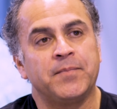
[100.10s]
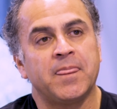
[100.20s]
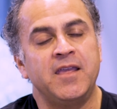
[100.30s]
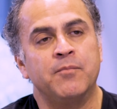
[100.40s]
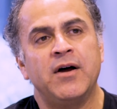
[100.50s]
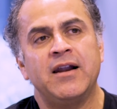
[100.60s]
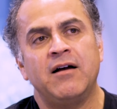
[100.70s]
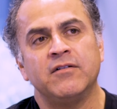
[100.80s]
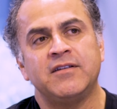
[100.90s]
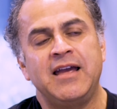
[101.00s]
he
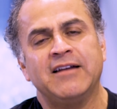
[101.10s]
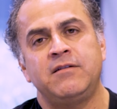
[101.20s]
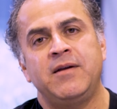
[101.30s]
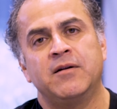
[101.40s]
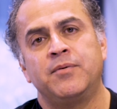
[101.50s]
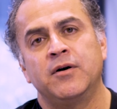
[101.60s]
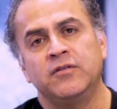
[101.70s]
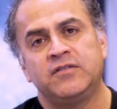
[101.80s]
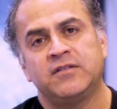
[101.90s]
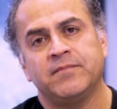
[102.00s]
actually made a
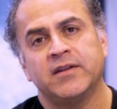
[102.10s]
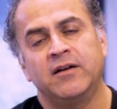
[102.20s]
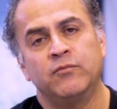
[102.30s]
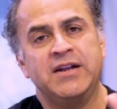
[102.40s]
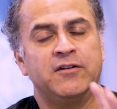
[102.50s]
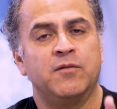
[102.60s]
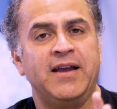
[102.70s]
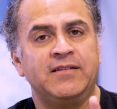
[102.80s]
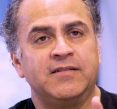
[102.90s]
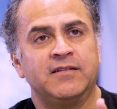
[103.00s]
post on Weed to No
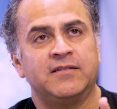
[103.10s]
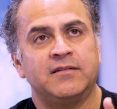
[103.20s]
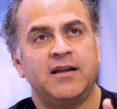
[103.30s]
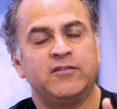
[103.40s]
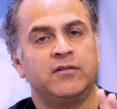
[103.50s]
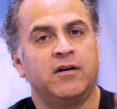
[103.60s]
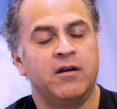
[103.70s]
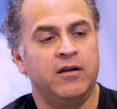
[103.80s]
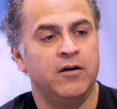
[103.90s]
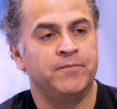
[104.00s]
Basis not too
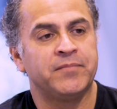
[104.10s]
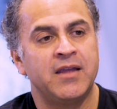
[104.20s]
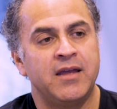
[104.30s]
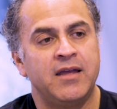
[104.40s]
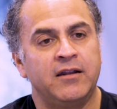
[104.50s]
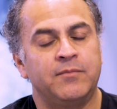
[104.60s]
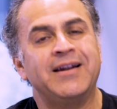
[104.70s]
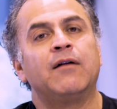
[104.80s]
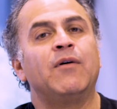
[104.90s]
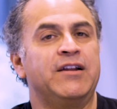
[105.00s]
long ago.
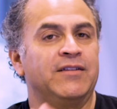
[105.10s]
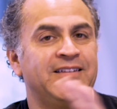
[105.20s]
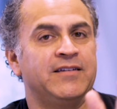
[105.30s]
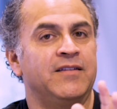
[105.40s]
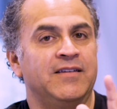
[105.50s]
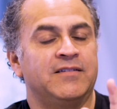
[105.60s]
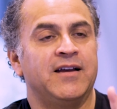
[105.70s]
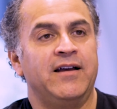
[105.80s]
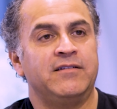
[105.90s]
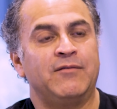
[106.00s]
Depending on when you listen to this,
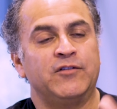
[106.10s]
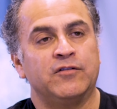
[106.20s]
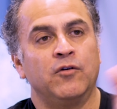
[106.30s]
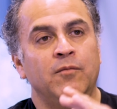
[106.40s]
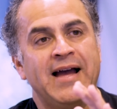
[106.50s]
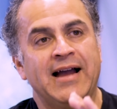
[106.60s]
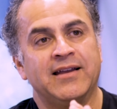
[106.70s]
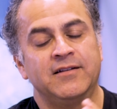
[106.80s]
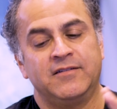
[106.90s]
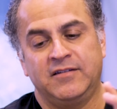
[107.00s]
guys, you have to scroll
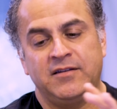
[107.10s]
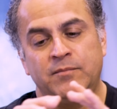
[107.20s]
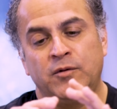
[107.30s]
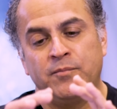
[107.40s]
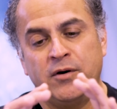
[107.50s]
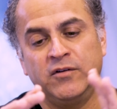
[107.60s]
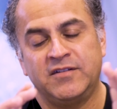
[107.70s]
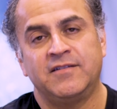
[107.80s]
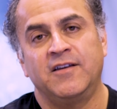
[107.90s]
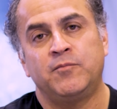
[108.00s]
back, and it's a simple post
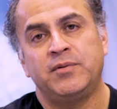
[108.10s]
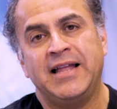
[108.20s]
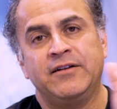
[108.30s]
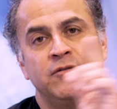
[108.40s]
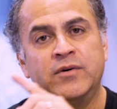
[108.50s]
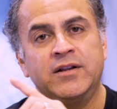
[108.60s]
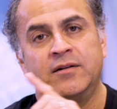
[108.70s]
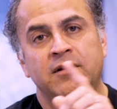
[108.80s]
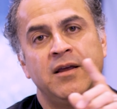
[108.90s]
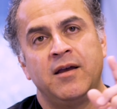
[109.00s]
that says, plan to
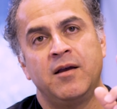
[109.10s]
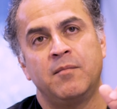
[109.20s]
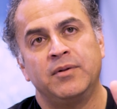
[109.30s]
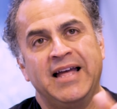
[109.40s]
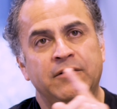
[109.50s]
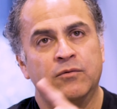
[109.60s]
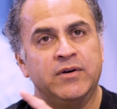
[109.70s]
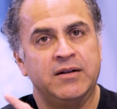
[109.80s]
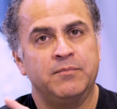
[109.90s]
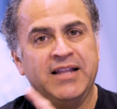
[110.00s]
win, plan to
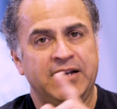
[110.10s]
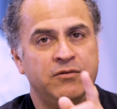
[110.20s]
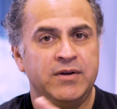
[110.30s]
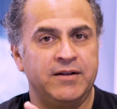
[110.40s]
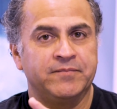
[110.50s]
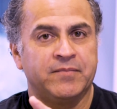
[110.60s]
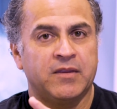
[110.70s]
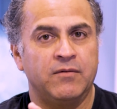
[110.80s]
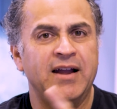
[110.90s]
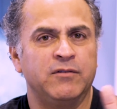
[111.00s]
win, plan to win,
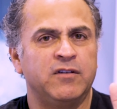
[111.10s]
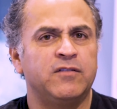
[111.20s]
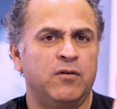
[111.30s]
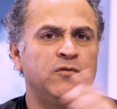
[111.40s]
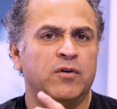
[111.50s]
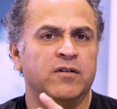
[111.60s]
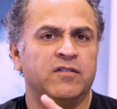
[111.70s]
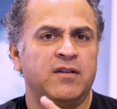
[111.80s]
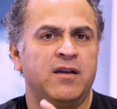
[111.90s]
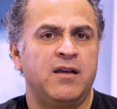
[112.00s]
right? Just those
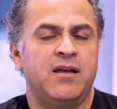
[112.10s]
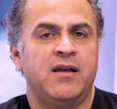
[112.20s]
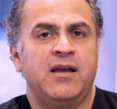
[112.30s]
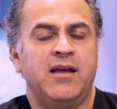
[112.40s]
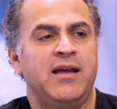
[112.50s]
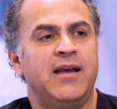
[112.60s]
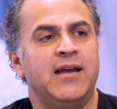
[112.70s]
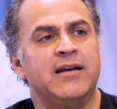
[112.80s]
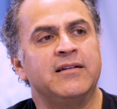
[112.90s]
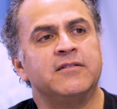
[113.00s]
words.
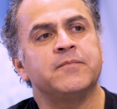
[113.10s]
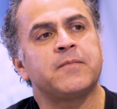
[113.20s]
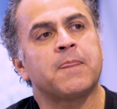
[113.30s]
And